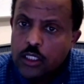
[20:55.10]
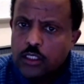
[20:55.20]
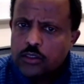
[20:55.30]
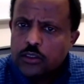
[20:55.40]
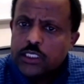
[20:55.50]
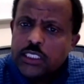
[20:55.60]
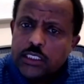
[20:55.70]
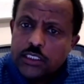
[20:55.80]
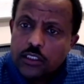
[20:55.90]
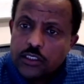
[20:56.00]
So this
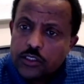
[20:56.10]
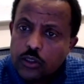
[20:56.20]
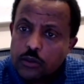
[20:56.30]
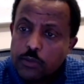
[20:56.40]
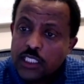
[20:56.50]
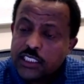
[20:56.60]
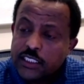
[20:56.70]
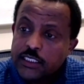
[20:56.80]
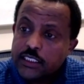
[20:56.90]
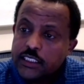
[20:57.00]
is on soil bulk
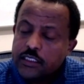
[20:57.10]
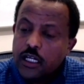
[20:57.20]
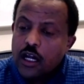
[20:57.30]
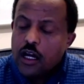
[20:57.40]
density.